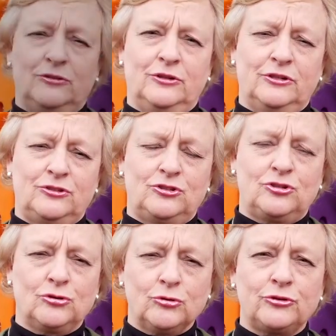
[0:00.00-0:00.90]
The
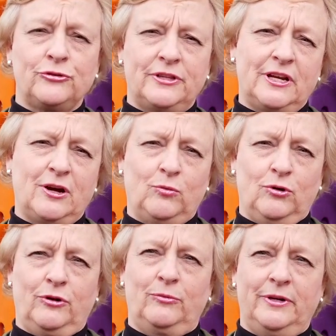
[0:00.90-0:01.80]
children that I
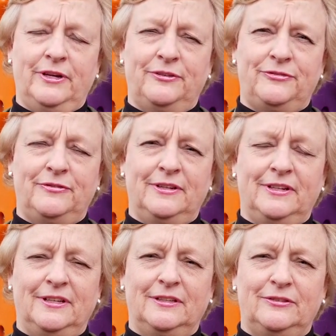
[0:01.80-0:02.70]
work with,
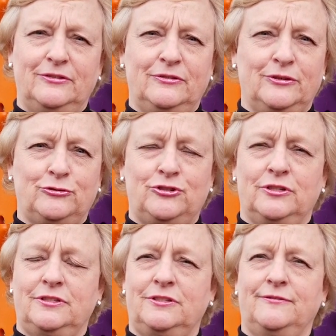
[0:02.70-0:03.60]
they're
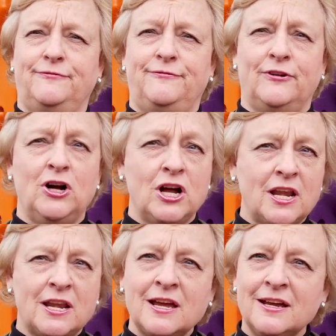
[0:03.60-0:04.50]
just
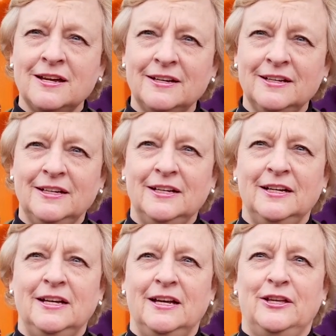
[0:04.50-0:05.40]
fun.
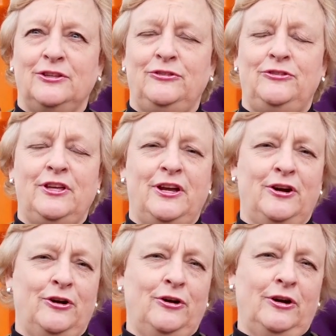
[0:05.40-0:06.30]

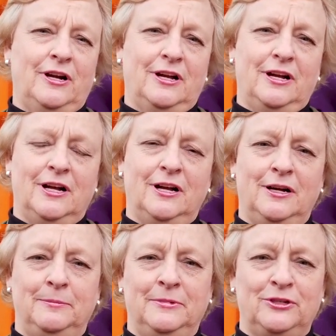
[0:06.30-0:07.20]
They're
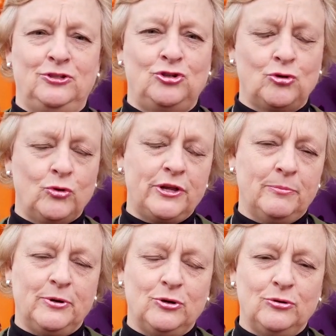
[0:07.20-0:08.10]

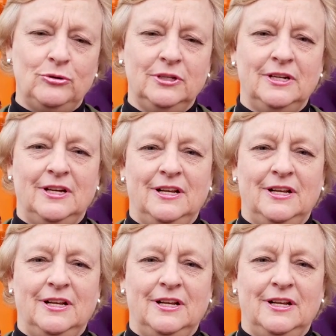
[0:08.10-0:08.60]
enjoyable.